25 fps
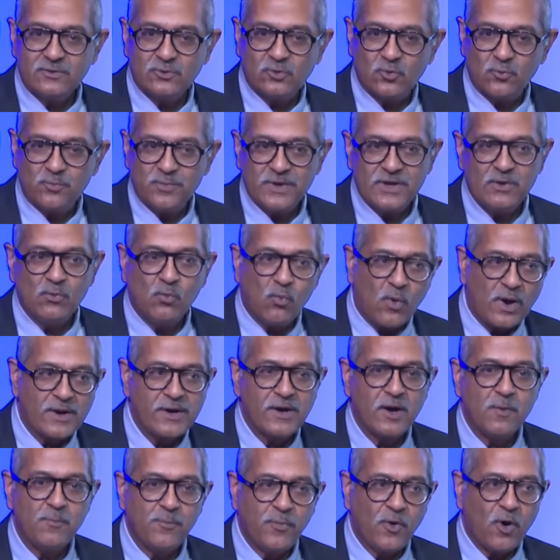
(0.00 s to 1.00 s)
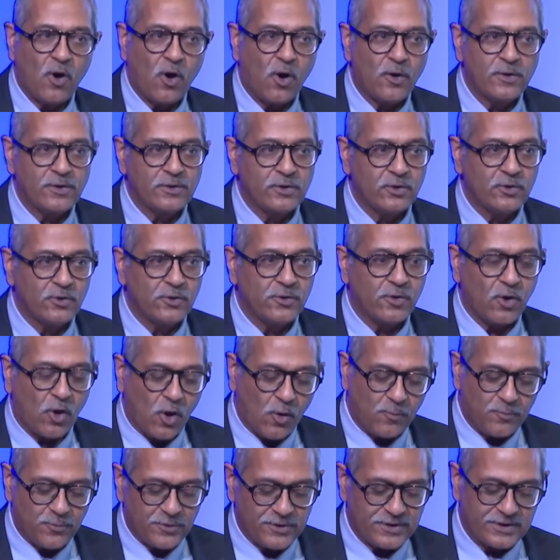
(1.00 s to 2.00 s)
to be one up on your
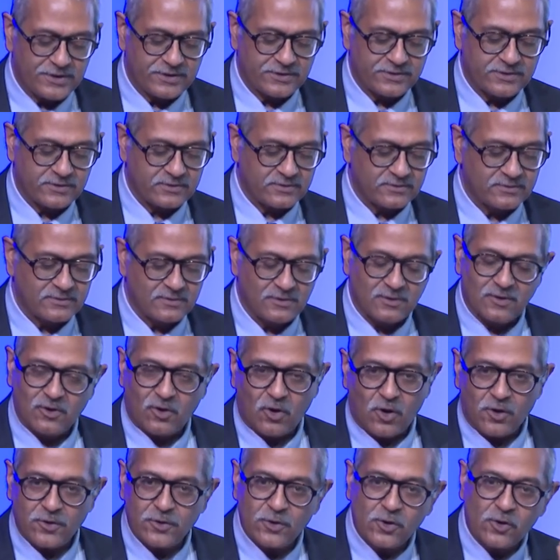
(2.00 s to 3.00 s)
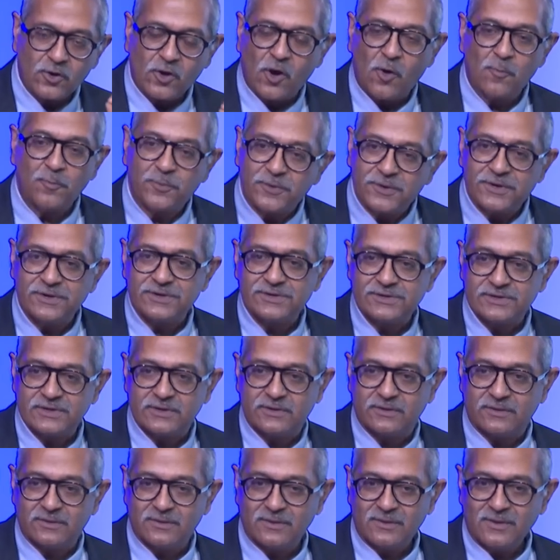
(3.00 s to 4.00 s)
opponent, on your
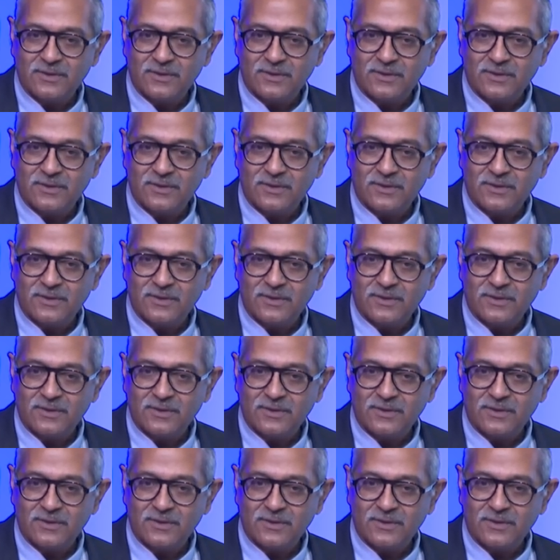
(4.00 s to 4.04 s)
competition,